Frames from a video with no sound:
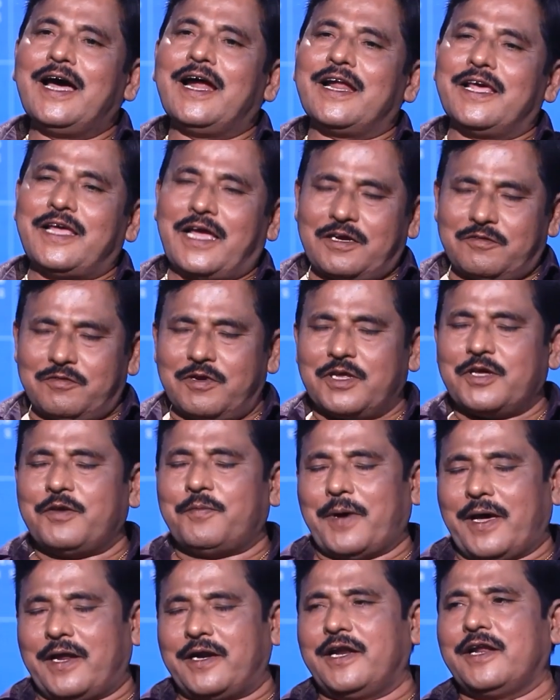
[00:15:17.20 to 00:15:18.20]
But actually,
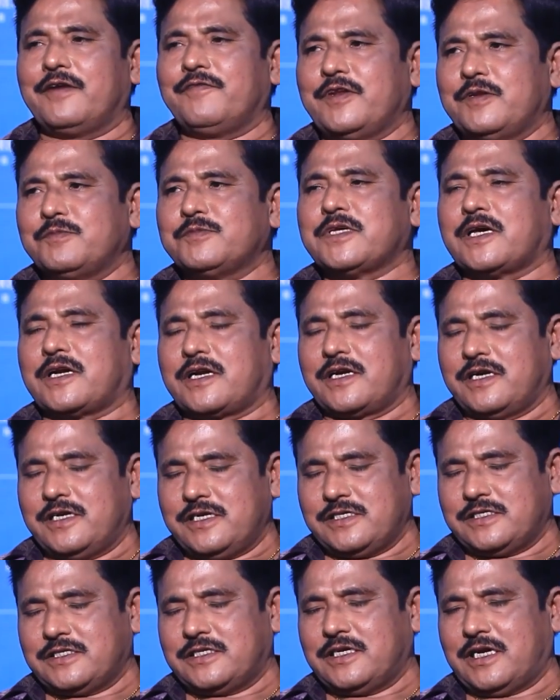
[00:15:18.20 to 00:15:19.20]
pan-Indian films are
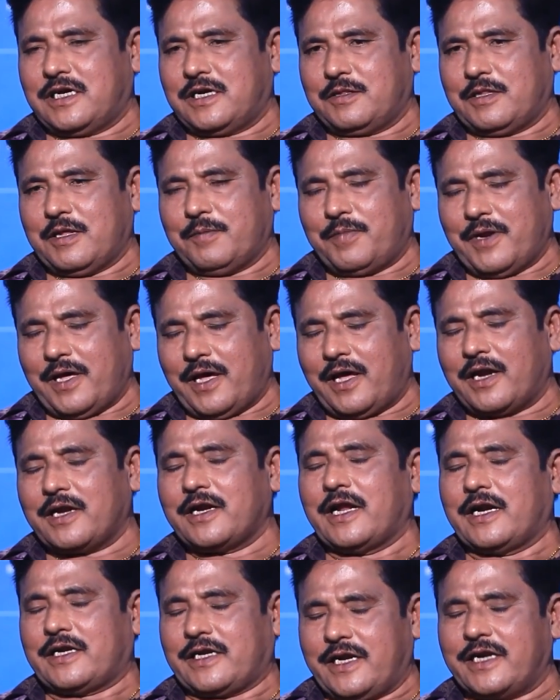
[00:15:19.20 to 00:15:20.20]
released and they planned
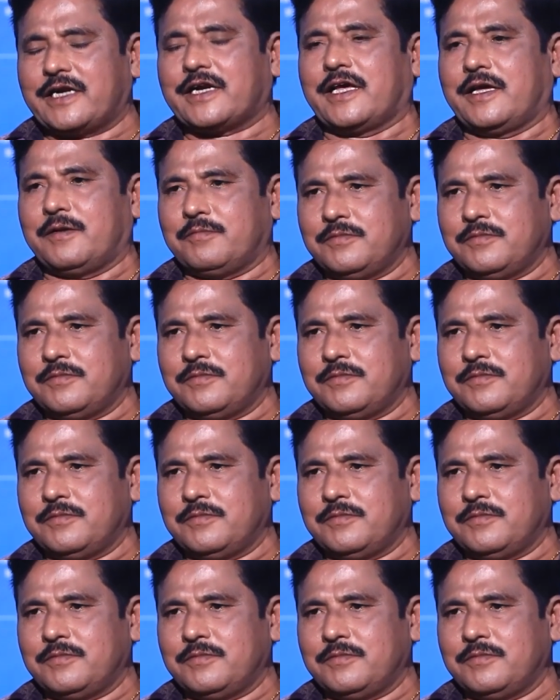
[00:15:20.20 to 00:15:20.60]
at a time.